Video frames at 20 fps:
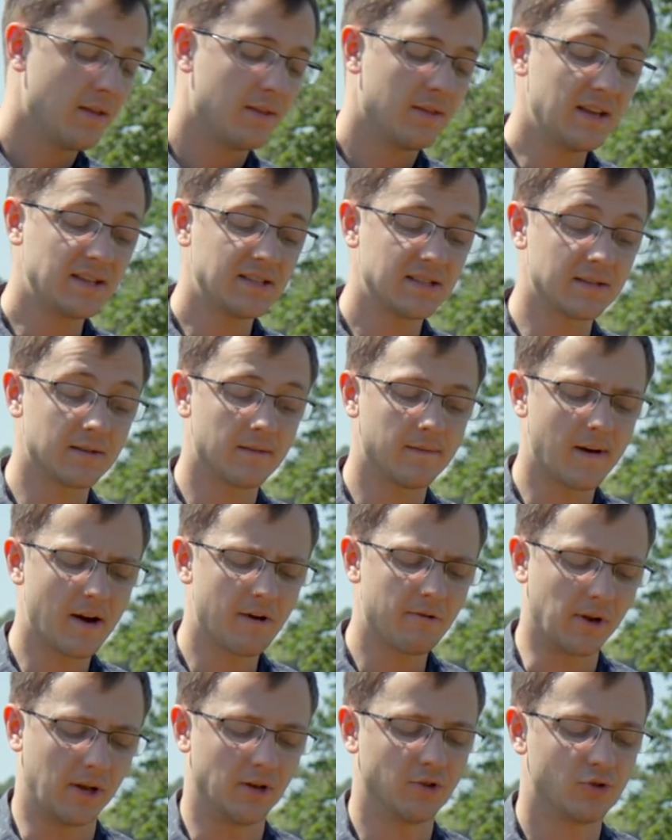This is a
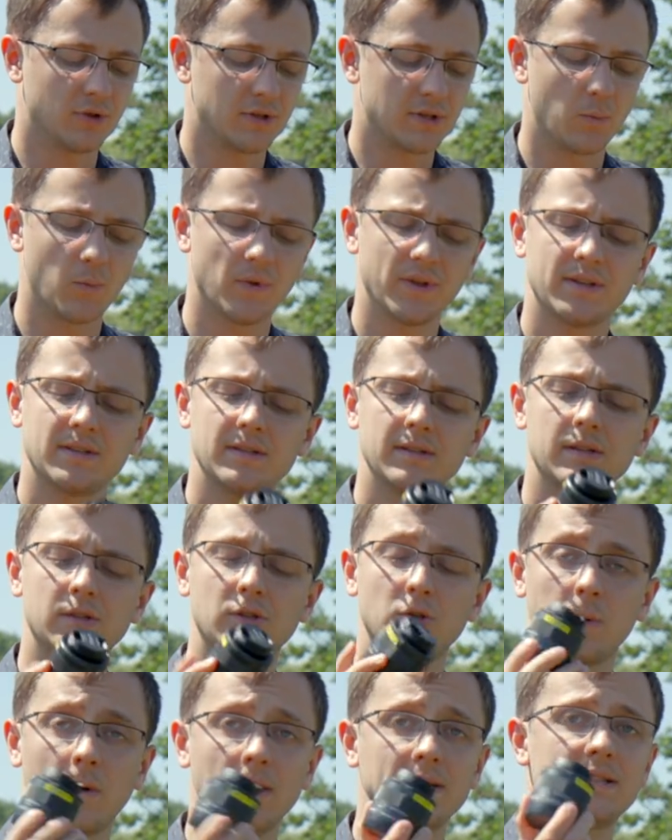very interesting one. This is a
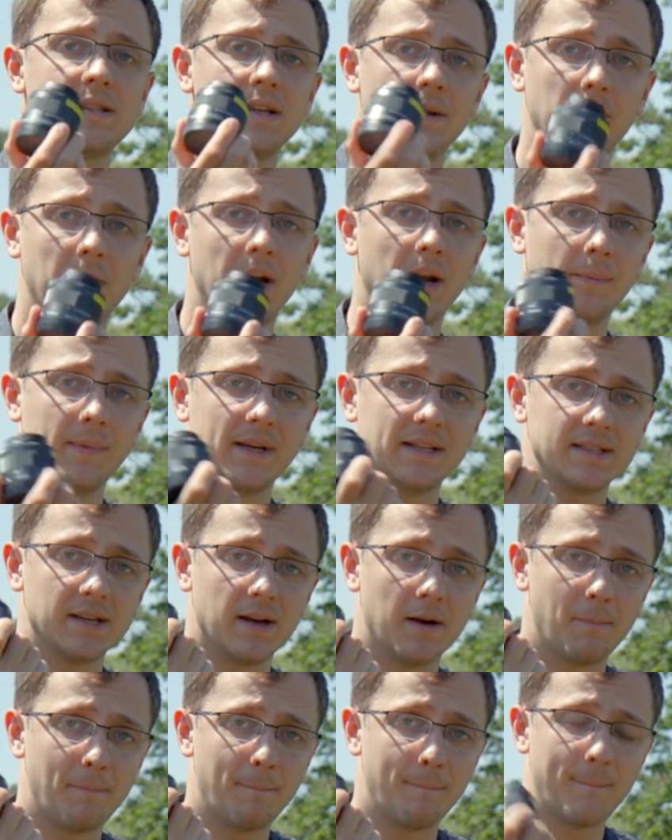
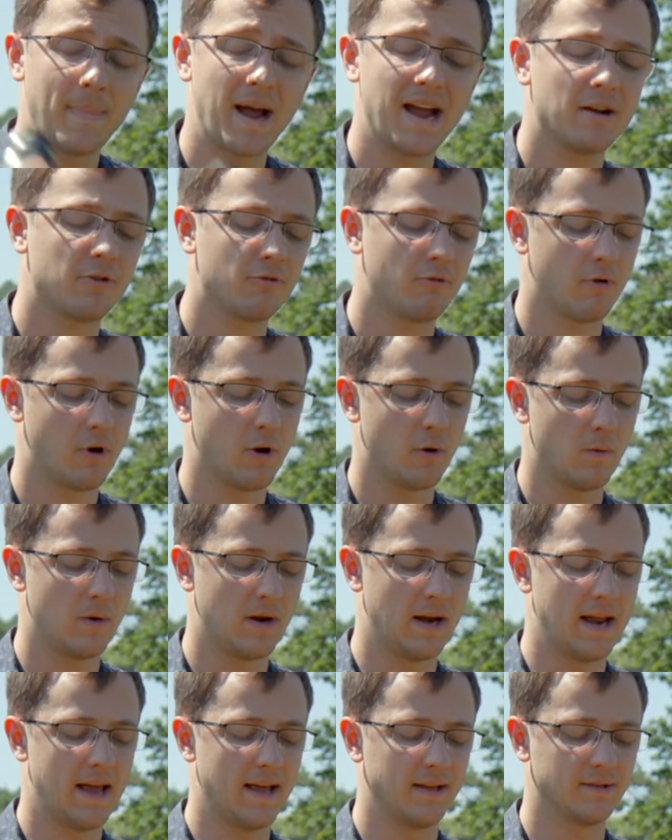20mm macro
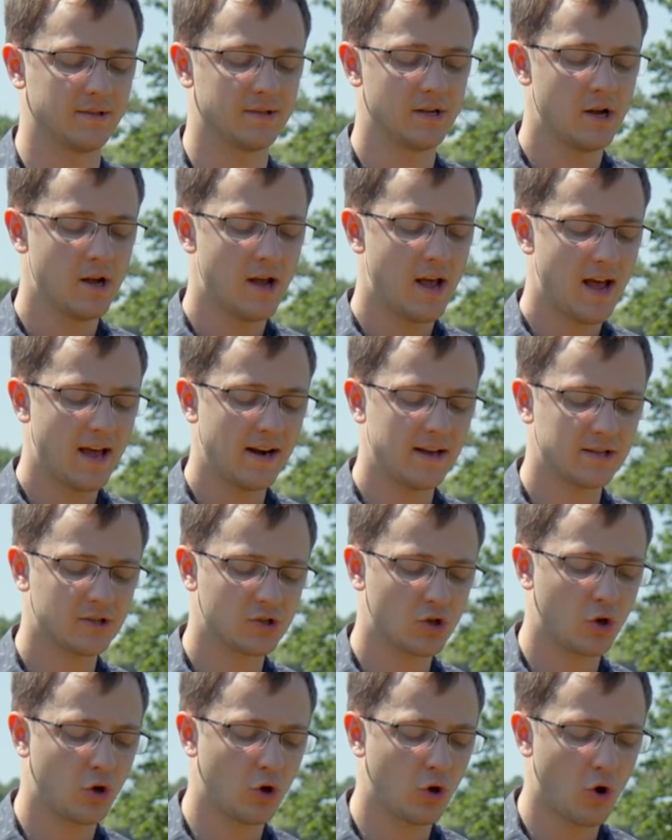lens, and
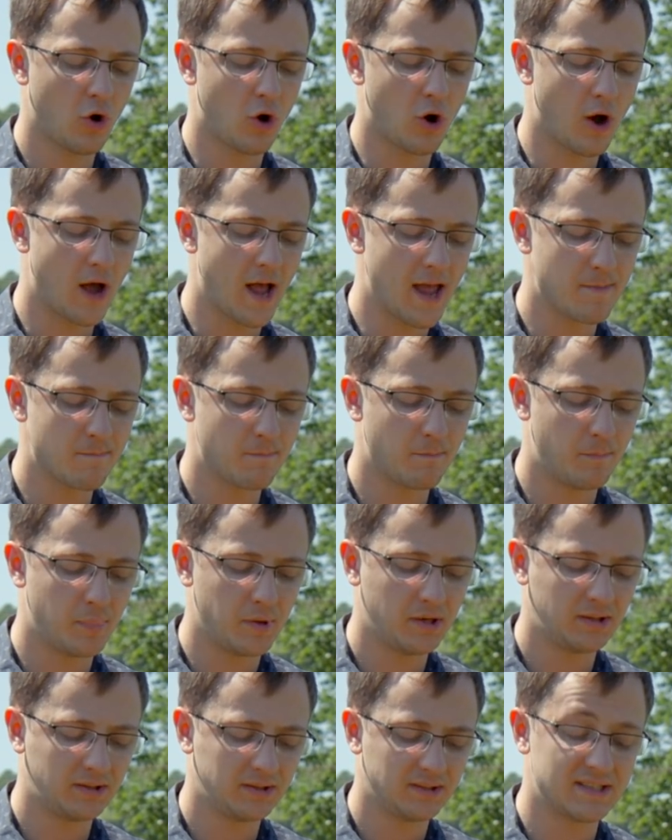it's got a
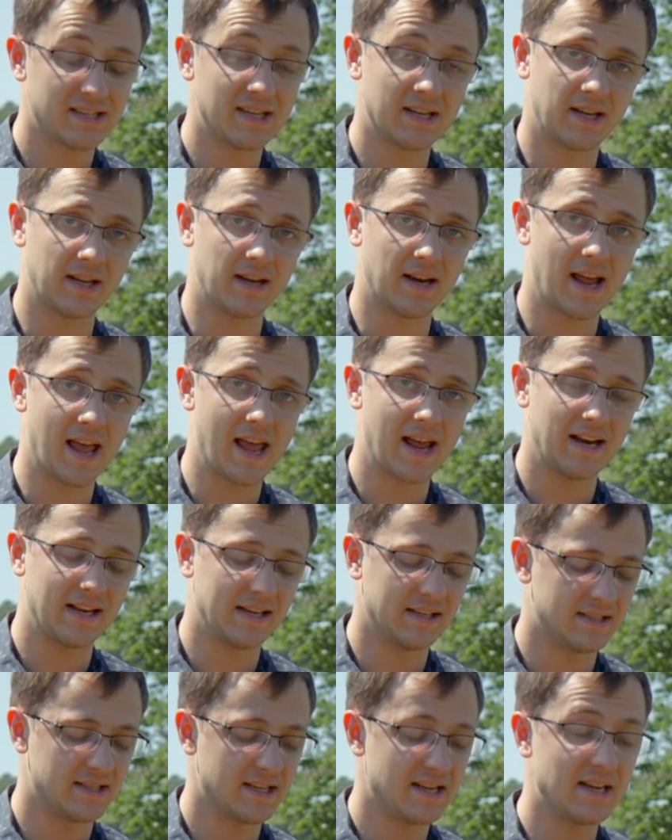built-in
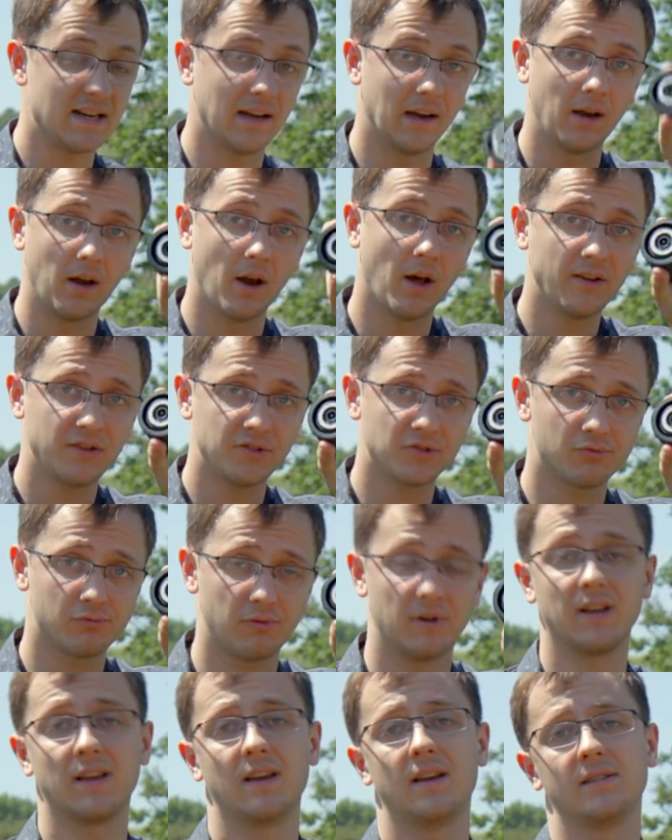LED light
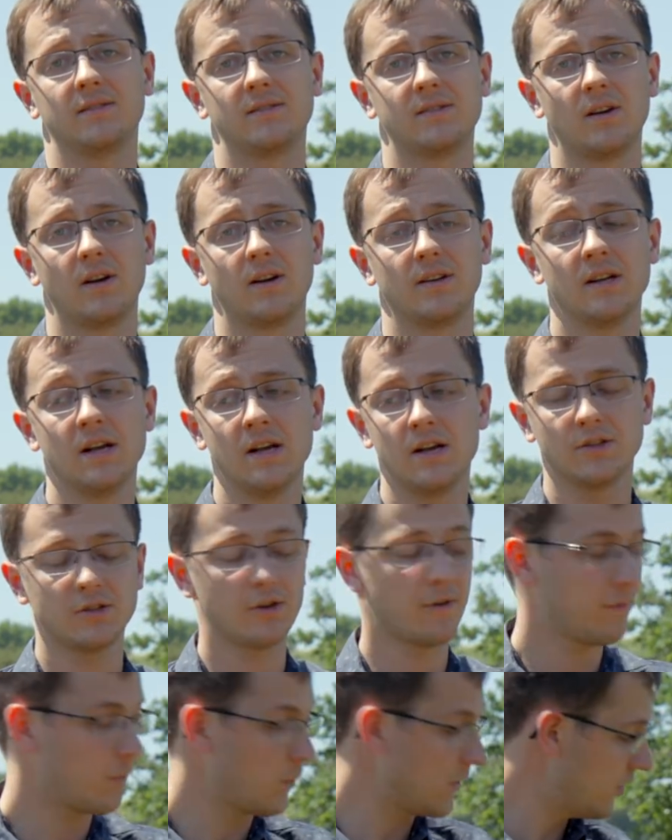ring inside.
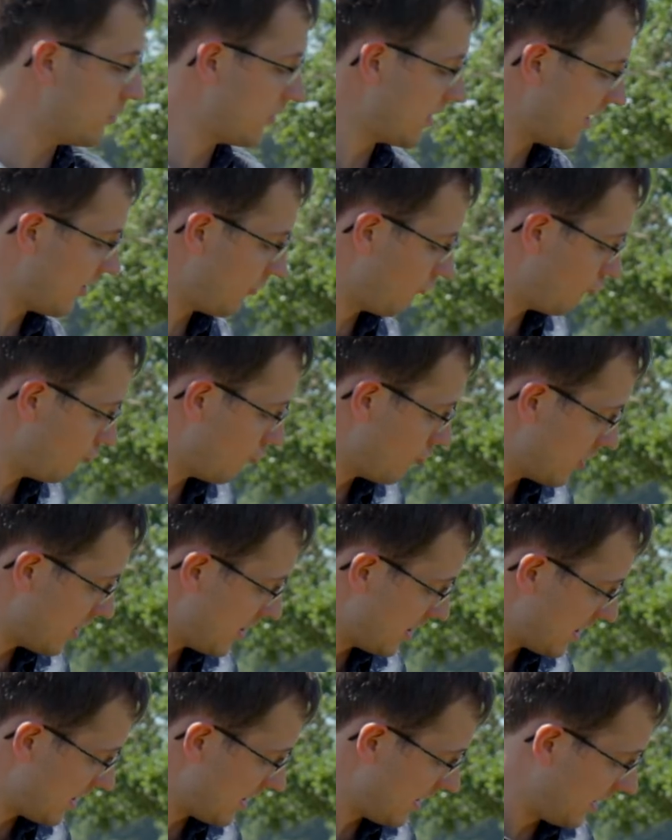So for when you're getting
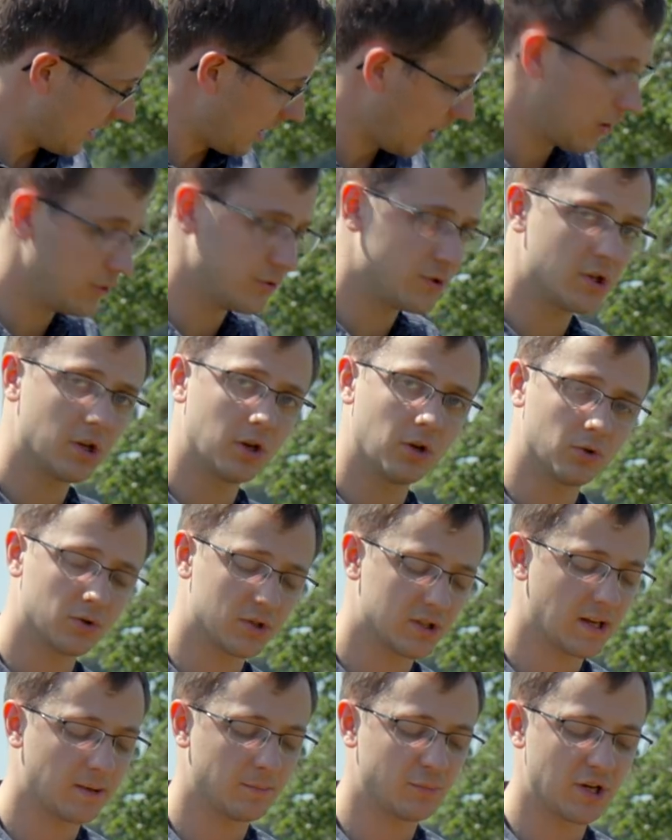really close to your
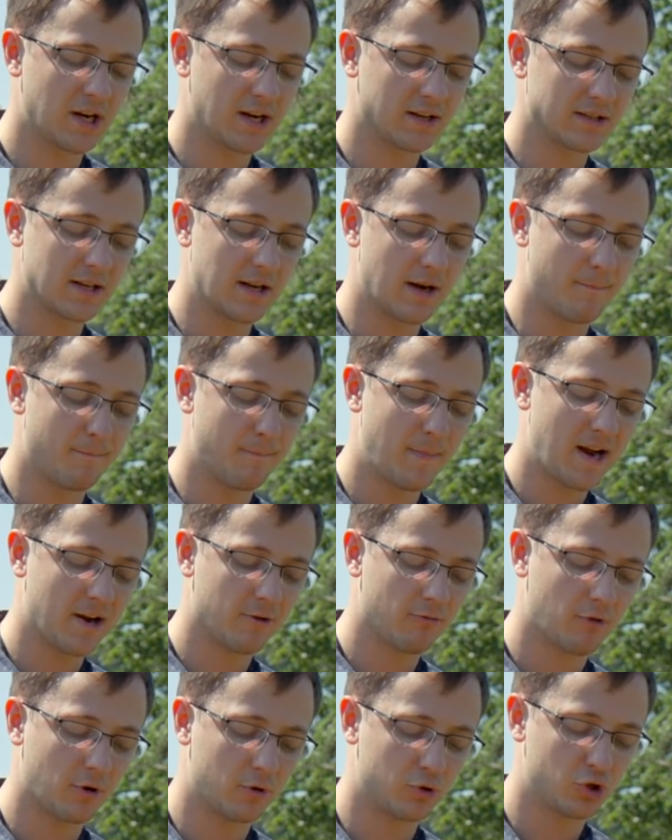subject in a
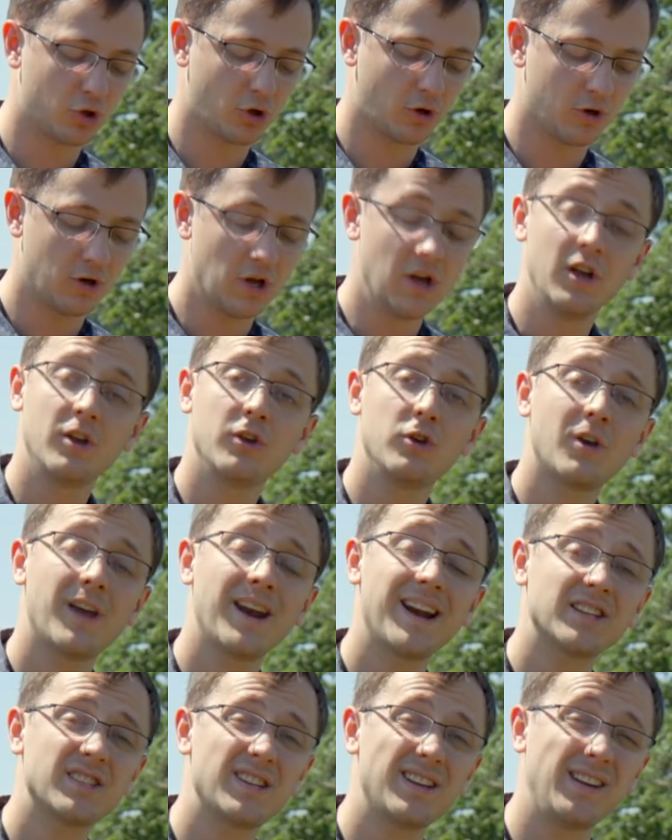macro shot, you
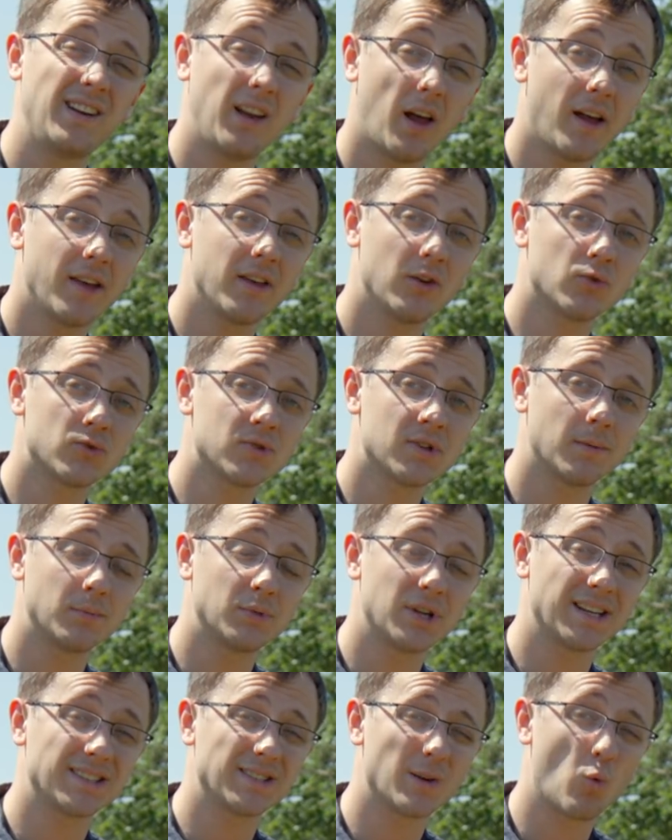can actually light your
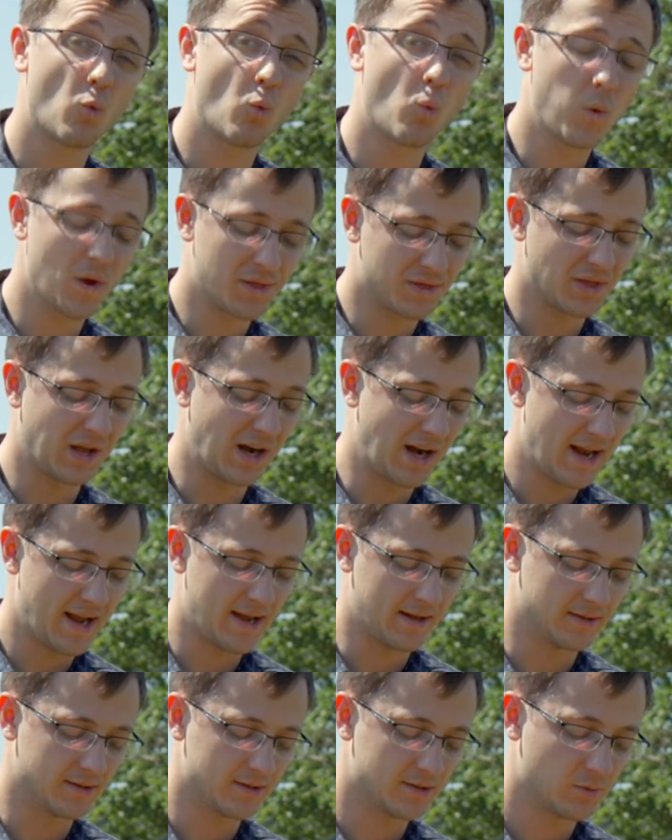subject with the
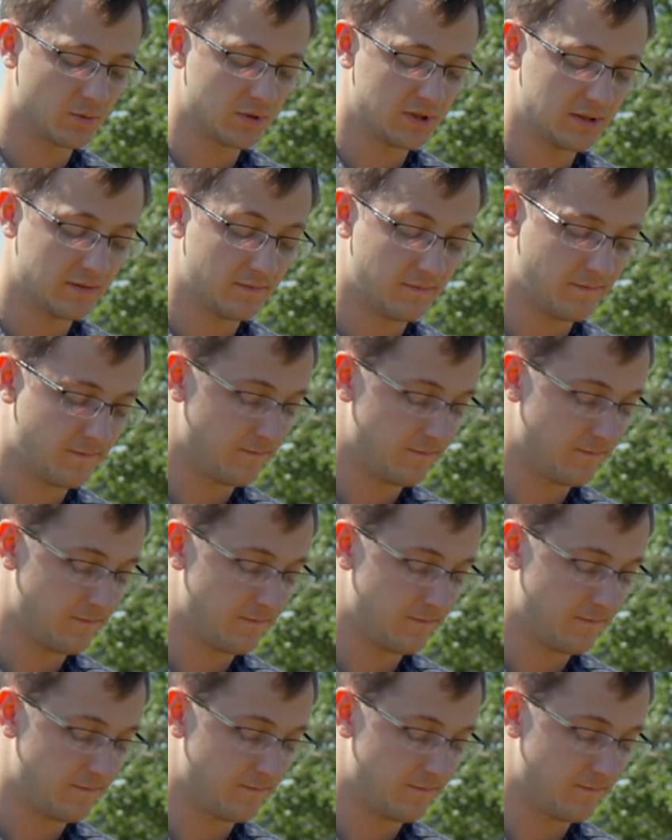lens, which is